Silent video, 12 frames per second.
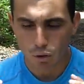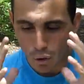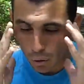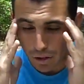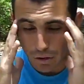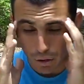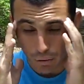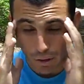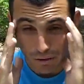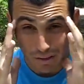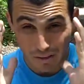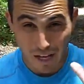you don't need to
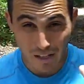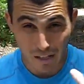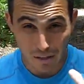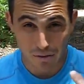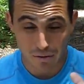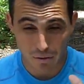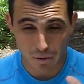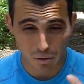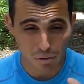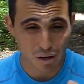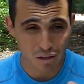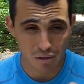create these headaches to
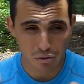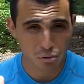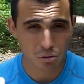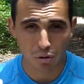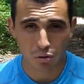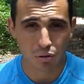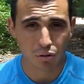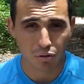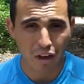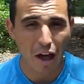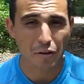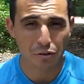create a $200,000 to
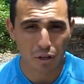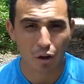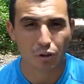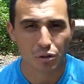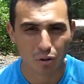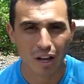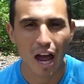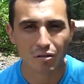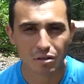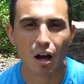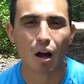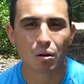$300,000 a year
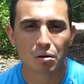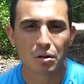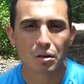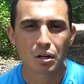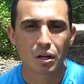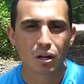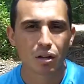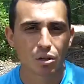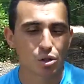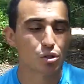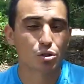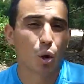lifestyle.
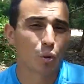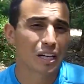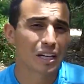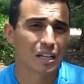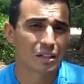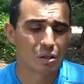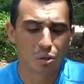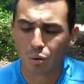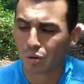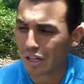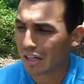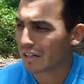You just don't need it. You
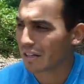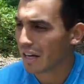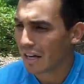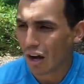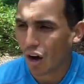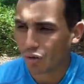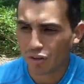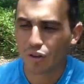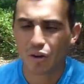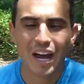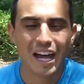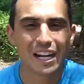don't need all these
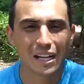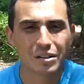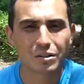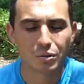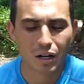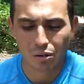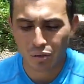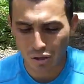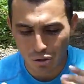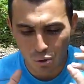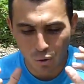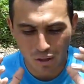other headaches, right? You
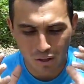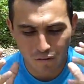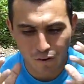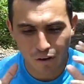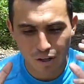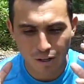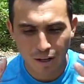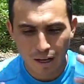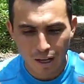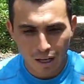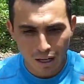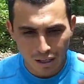can do it in a very
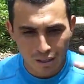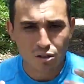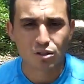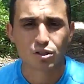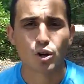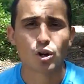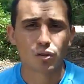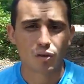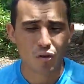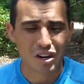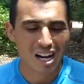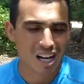conserved,
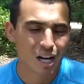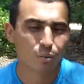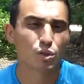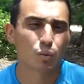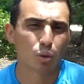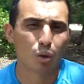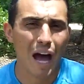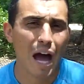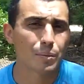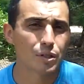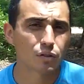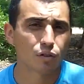very comfortable
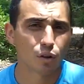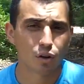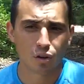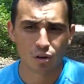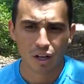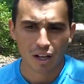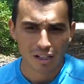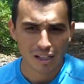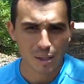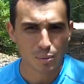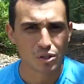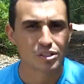atmosphere.
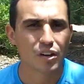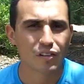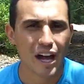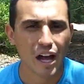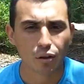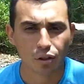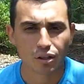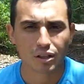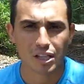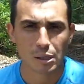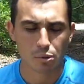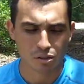Keep yourself
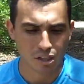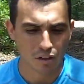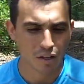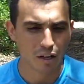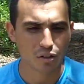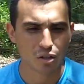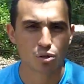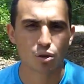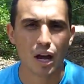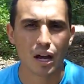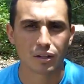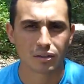healthy, keep yourself out of
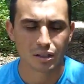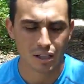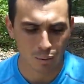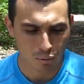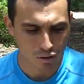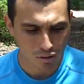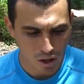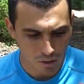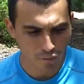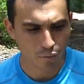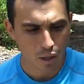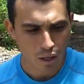stress, and keep
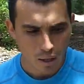yourself